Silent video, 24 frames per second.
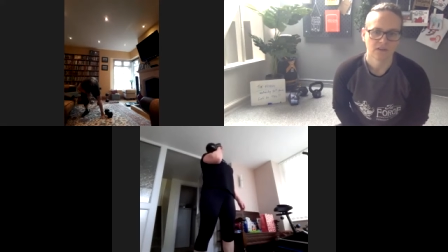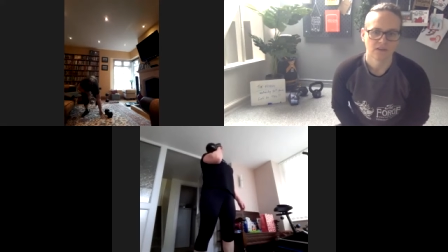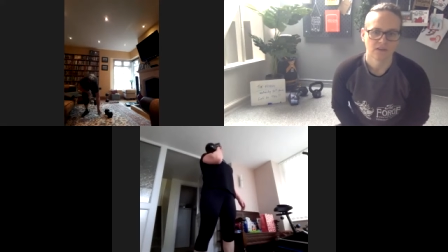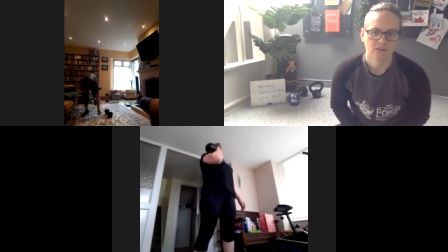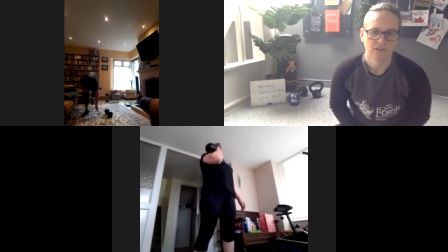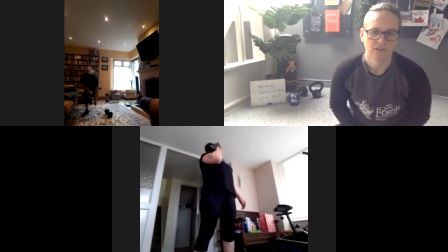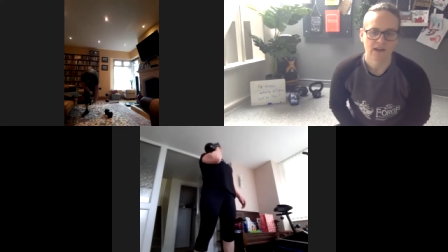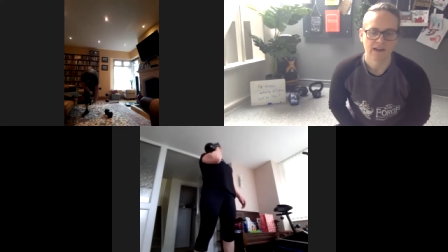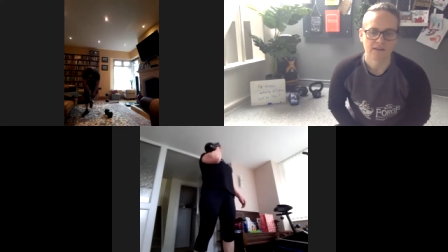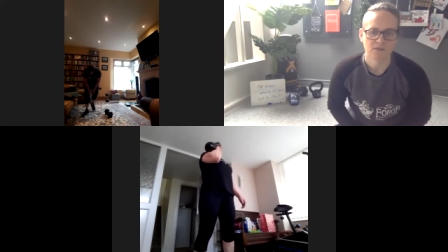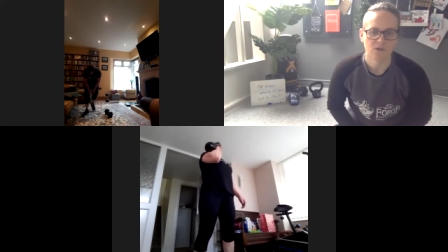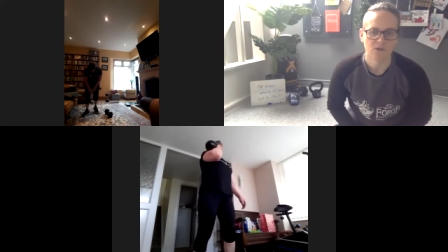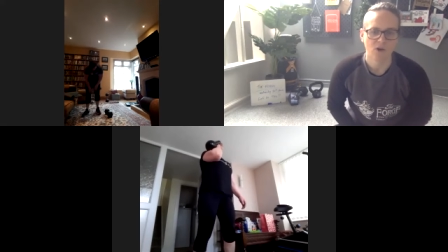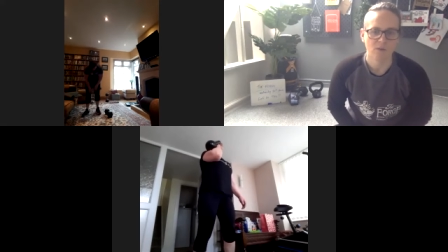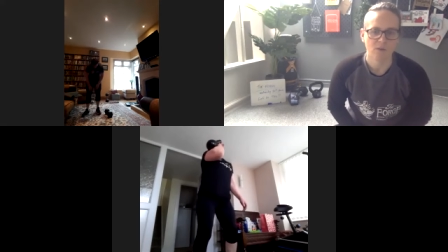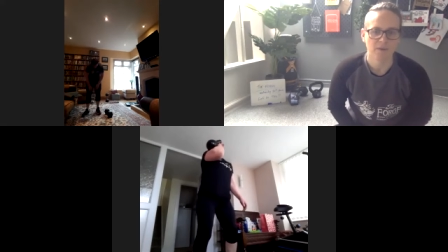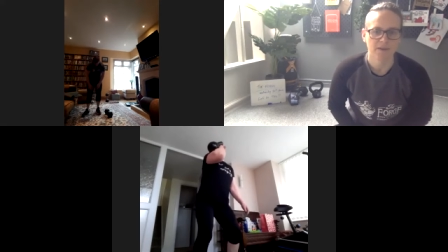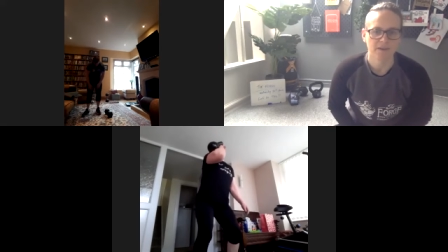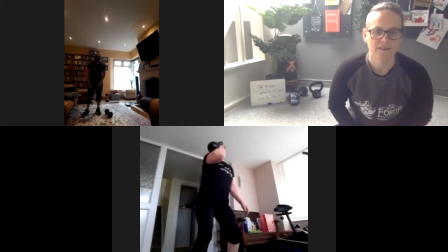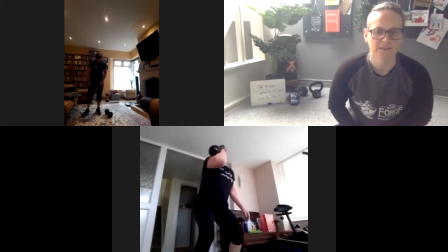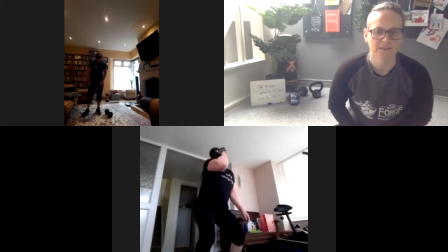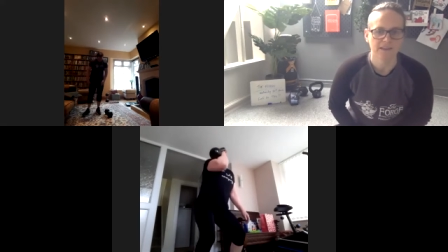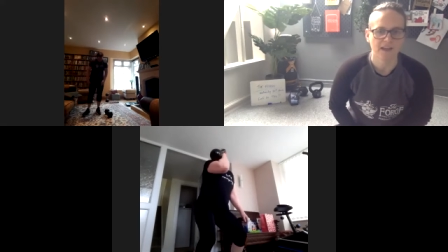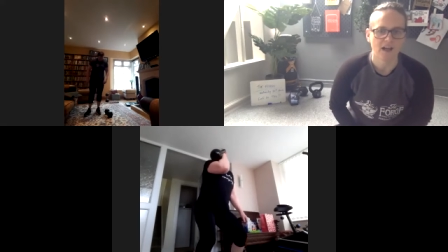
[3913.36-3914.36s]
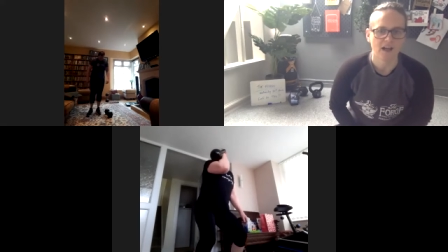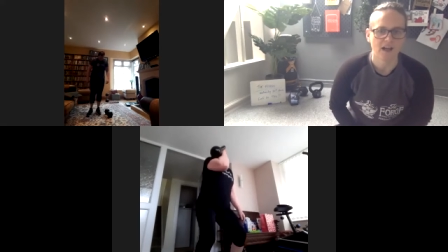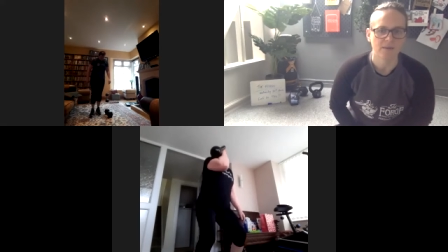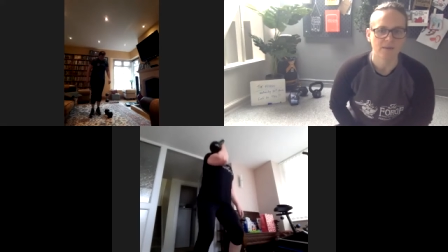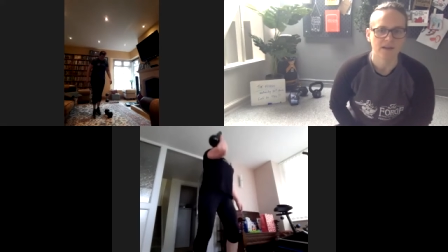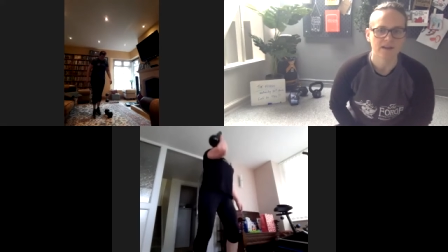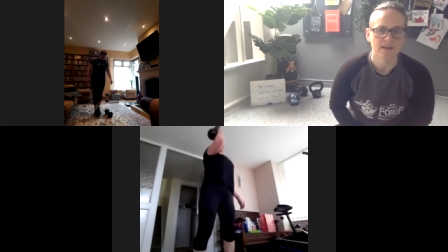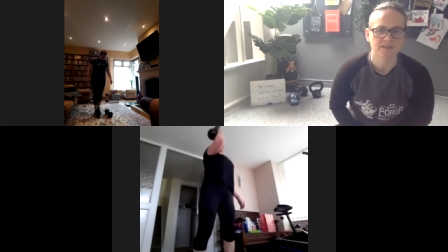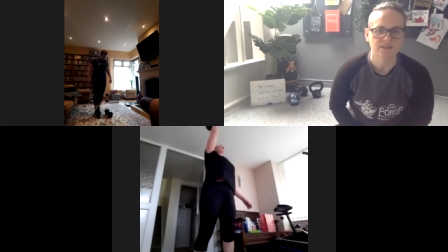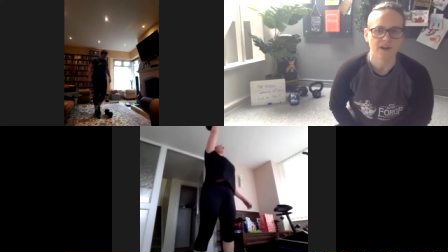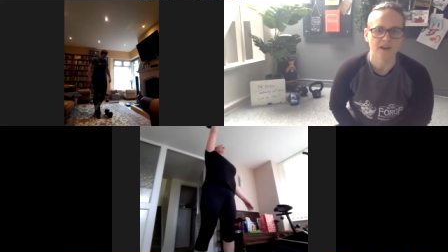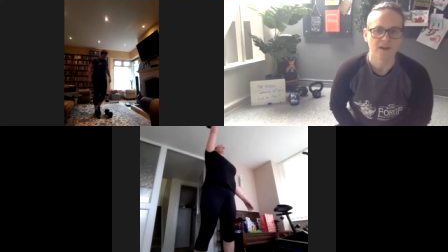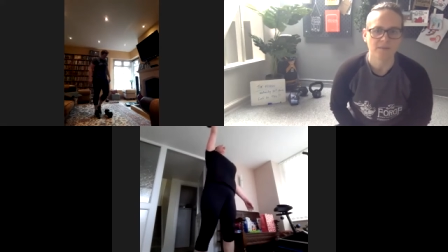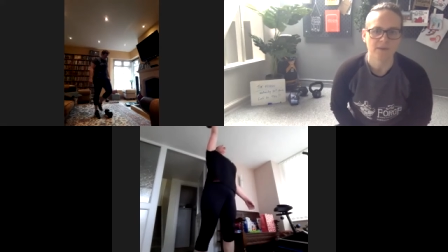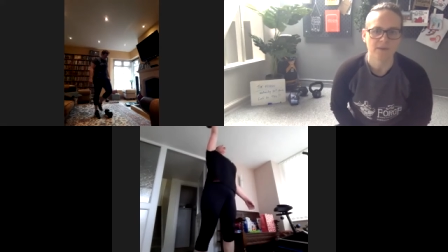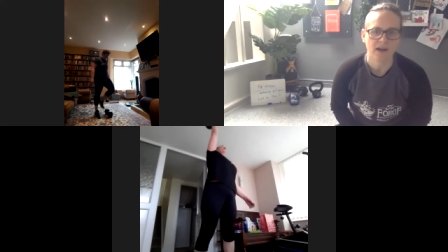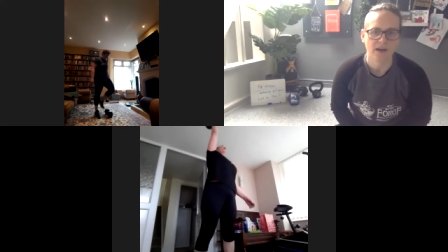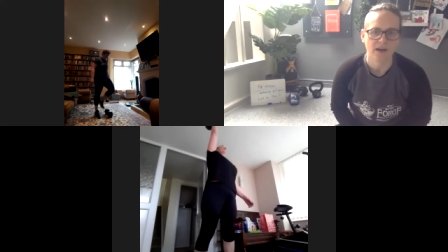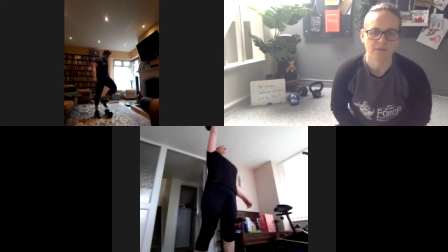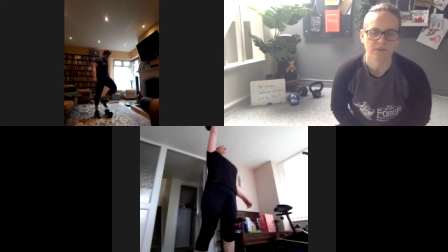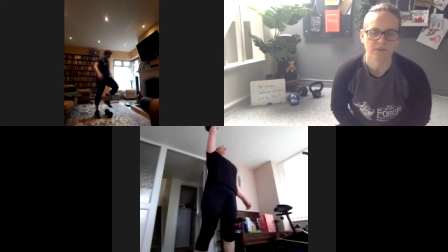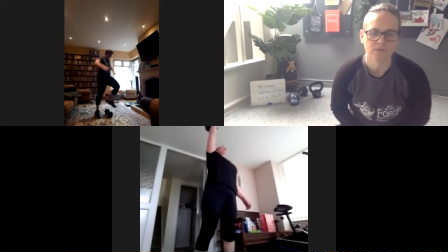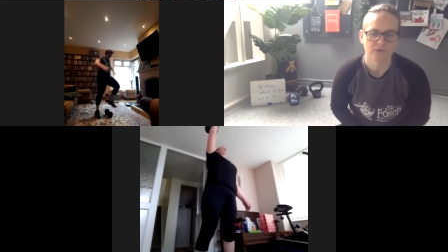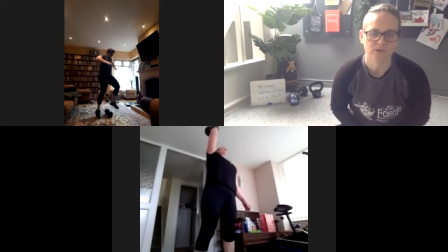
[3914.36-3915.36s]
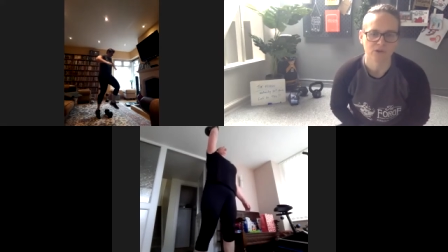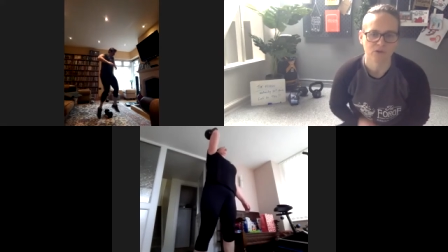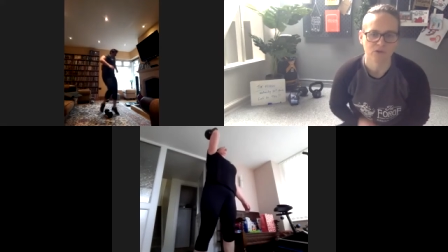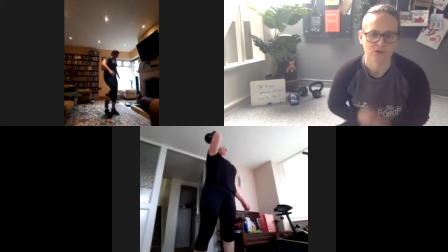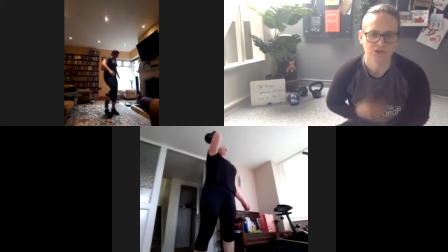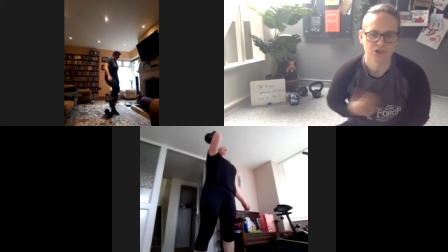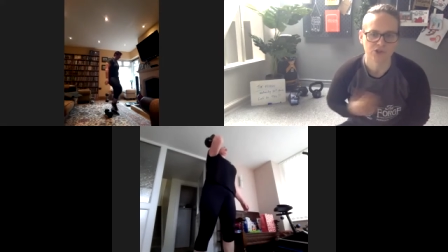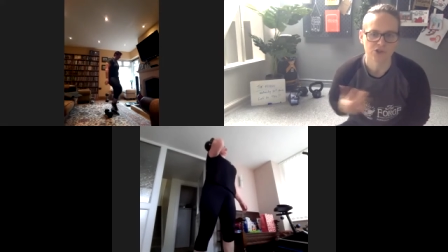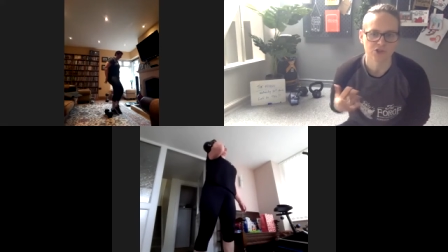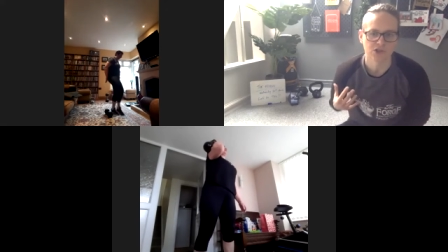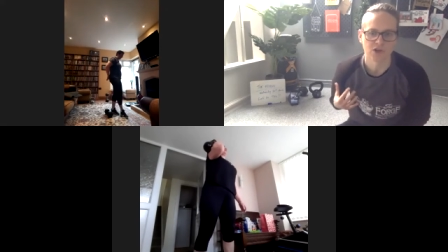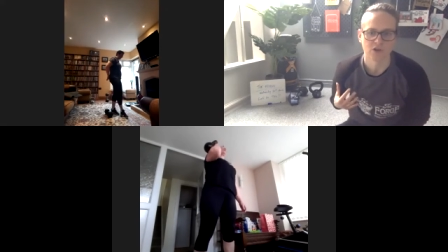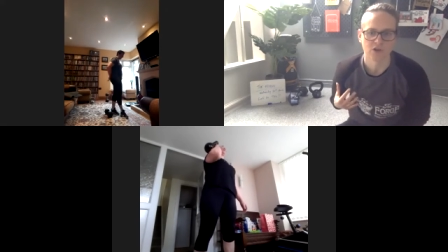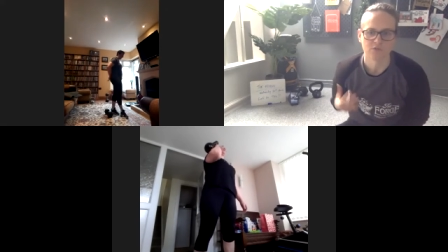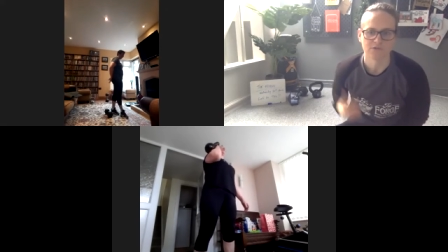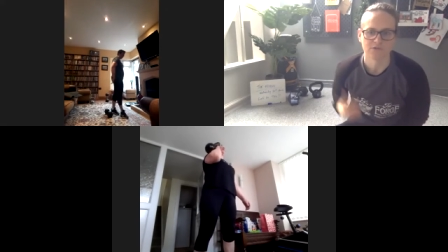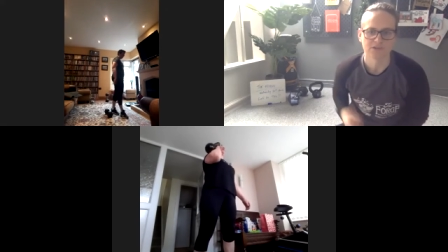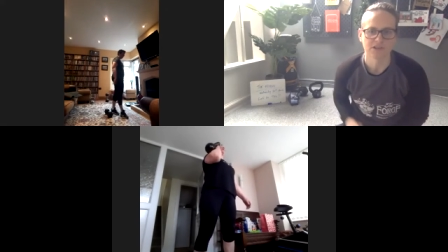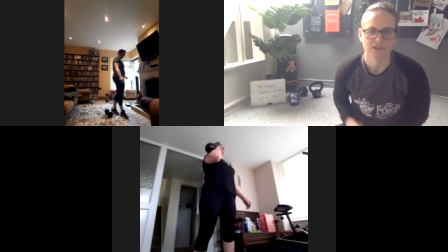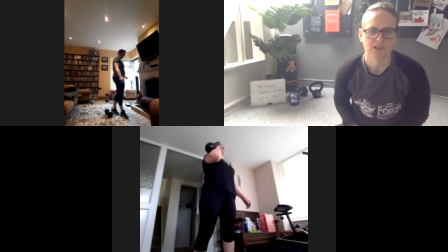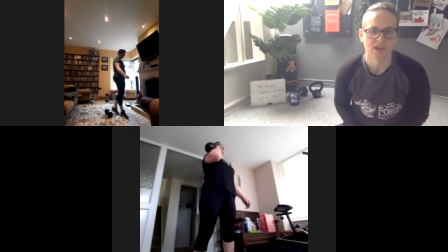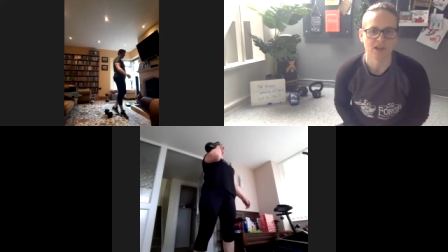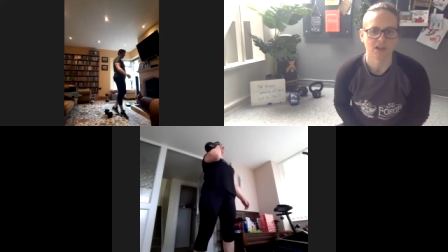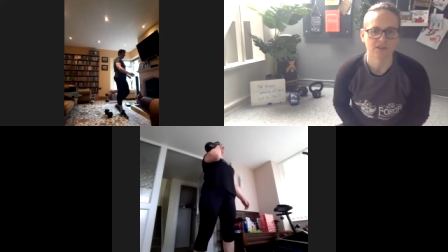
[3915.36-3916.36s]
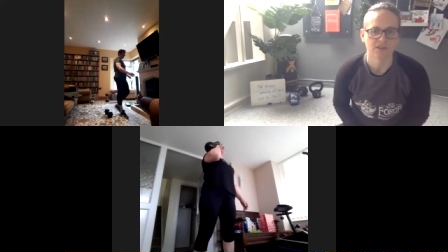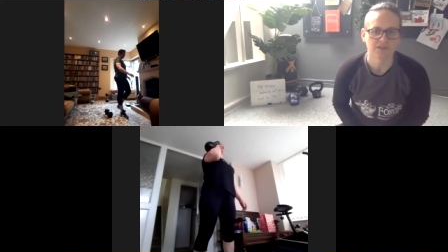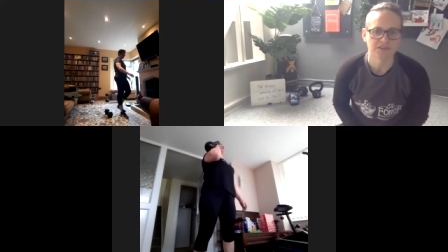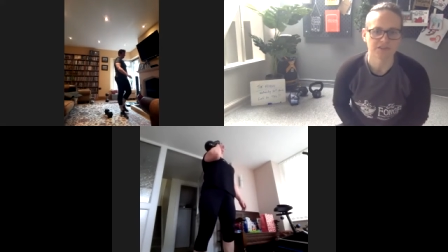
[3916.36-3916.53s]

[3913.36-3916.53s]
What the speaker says: Right, we're not putting the kettlebell down, Pamela. We're going straight over to the other